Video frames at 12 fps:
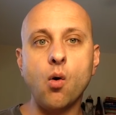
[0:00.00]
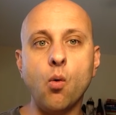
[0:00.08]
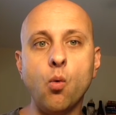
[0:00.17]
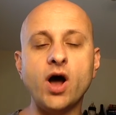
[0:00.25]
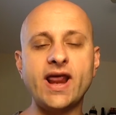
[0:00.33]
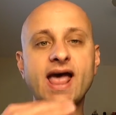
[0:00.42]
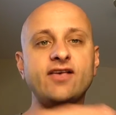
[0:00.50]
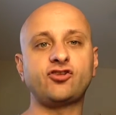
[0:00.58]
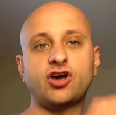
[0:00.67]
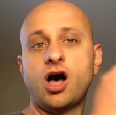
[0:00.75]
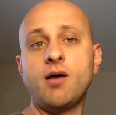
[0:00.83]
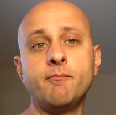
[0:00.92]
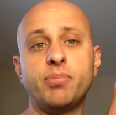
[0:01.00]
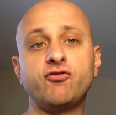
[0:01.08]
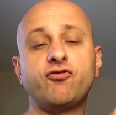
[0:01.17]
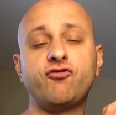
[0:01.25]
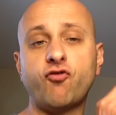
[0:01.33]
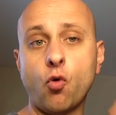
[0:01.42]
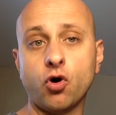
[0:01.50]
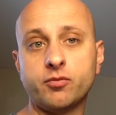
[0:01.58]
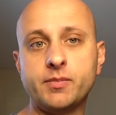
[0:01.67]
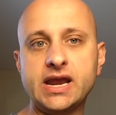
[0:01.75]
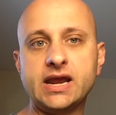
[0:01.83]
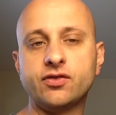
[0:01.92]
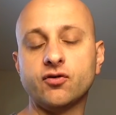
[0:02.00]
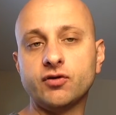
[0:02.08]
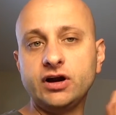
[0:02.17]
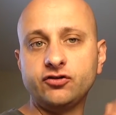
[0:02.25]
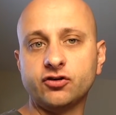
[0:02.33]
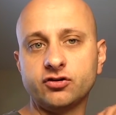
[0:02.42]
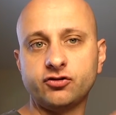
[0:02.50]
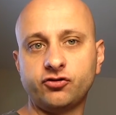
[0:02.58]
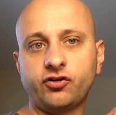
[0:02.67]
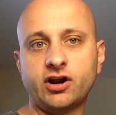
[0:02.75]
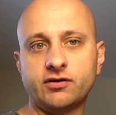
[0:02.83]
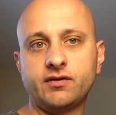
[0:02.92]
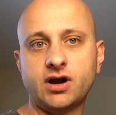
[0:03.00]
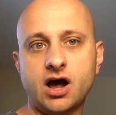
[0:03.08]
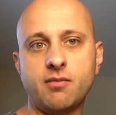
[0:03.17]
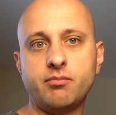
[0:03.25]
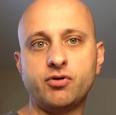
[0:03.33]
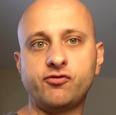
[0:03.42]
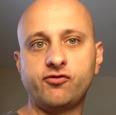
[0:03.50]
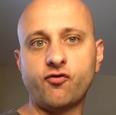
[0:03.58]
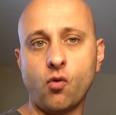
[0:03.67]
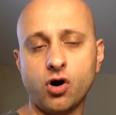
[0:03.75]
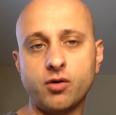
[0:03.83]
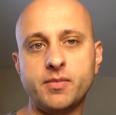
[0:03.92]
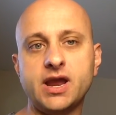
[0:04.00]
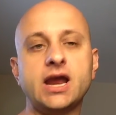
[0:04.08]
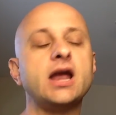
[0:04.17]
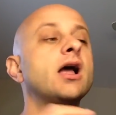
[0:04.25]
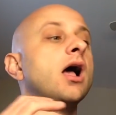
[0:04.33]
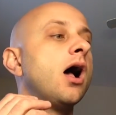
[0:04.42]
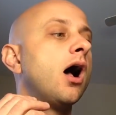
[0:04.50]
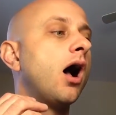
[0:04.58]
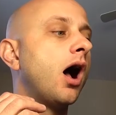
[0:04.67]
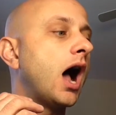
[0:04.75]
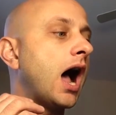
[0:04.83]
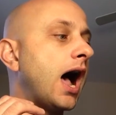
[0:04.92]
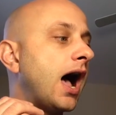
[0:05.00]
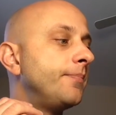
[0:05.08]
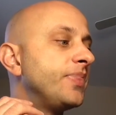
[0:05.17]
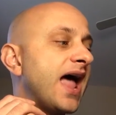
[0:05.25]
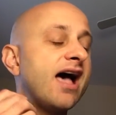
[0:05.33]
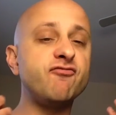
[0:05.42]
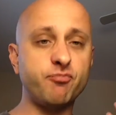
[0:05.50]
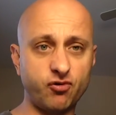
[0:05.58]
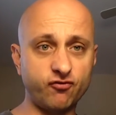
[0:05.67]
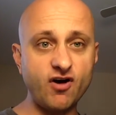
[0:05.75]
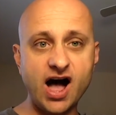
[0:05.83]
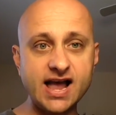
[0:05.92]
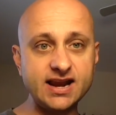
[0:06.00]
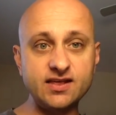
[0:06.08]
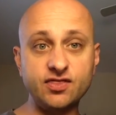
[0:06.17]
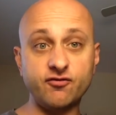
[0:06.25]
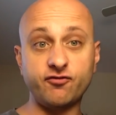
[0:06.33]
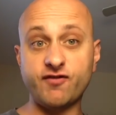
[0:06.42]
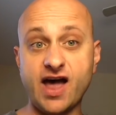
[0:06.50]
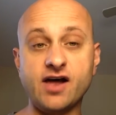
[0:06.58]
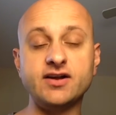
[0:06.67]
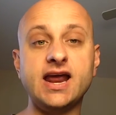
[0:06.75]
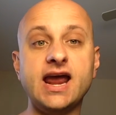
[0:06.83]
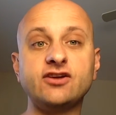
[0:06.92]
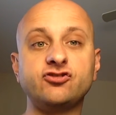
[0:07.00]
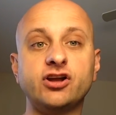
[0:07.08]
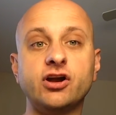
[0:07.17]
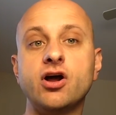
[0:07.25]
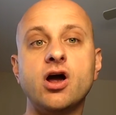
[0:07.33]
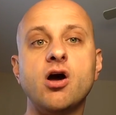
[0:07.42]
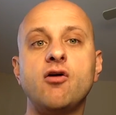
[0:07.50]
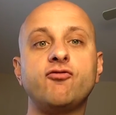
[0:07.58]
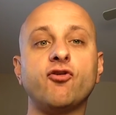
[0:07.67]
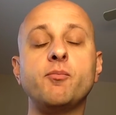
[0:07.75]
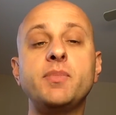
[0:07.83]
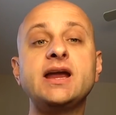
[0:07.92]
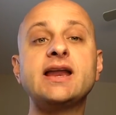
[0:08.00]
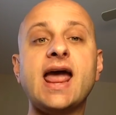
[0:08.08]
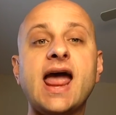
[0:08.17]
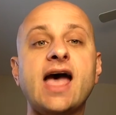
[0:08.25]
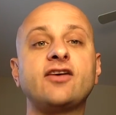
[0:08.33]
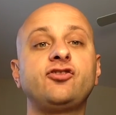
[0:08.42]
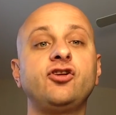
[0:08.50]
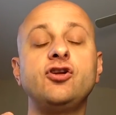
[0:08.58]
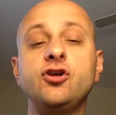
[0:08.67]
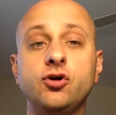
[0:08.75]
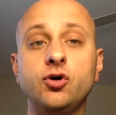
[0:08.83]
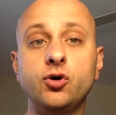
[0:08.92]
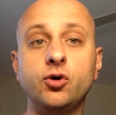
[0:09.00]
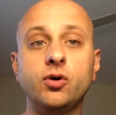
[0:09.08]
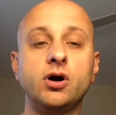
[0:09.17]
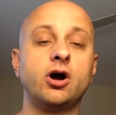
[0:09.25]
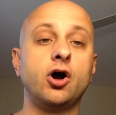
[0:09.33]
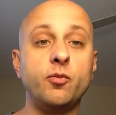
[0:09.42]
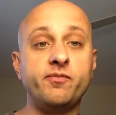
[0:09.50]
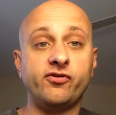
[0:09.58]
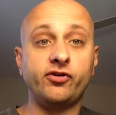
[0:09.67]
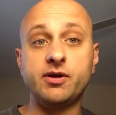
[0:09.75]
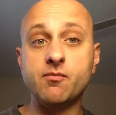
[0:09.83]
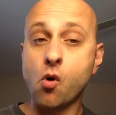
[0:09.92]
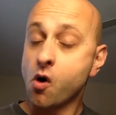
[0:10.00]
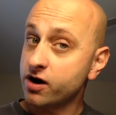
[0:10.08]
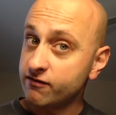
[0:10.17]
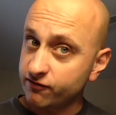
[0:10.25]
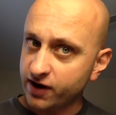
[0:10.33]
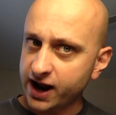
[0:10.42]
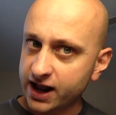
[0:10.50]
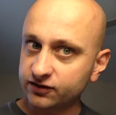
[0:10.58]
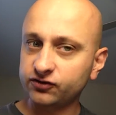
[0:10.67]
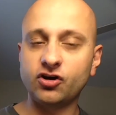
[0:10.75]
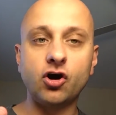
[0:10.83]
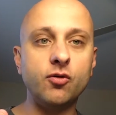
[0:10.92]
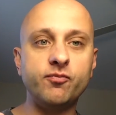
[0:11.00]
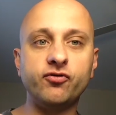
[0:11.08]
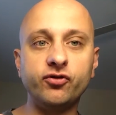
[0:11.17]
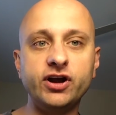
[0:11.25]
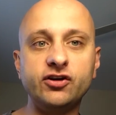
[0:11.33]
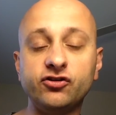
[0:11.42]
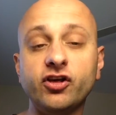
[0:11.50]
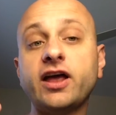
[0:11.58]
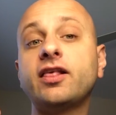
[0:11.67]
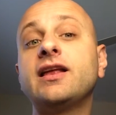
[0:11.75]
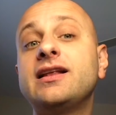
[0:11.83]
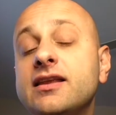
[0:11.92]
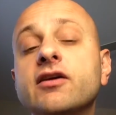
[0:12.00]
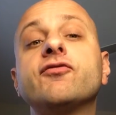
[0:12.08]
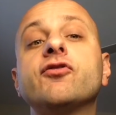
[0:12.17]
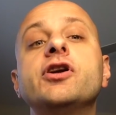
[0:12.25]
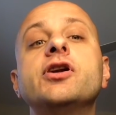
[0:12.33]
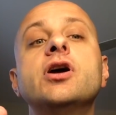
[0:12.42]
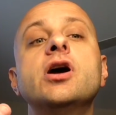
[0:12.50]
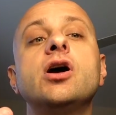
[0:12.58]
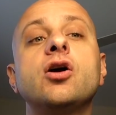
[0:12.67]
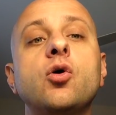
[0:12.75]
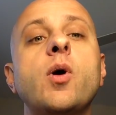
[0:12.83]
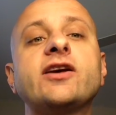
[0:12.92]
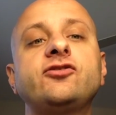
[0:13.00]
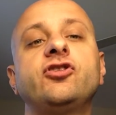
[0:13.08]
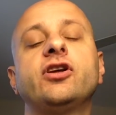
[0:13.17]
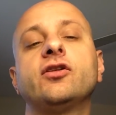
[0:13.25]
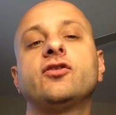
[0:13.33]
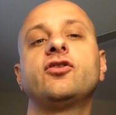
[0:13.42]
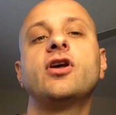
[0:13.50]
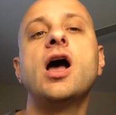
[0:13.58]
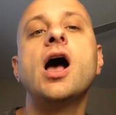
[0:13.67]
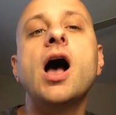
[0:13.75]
what has come before me, the researchers that have come before me, have provided the foundation for me to ask new, hopefully more advanced, hopefully slightly different questions.